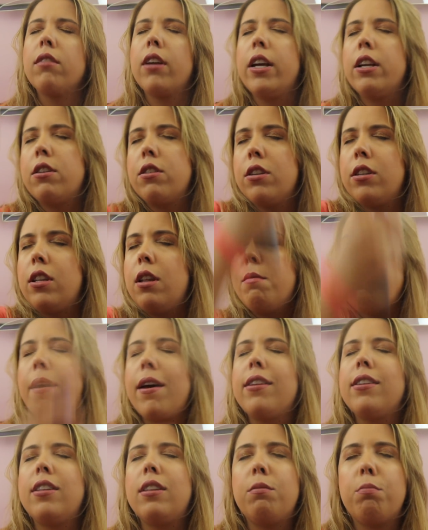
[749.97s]
It's just the
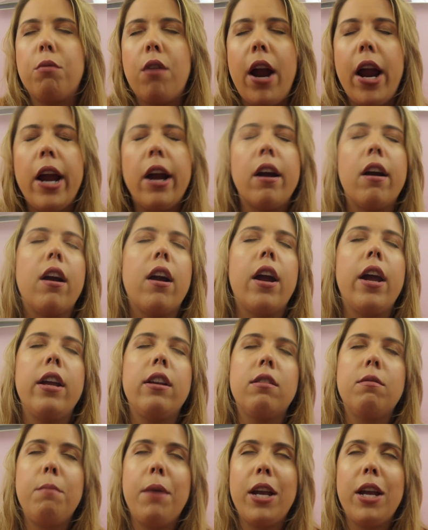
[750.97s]
best sprayer. It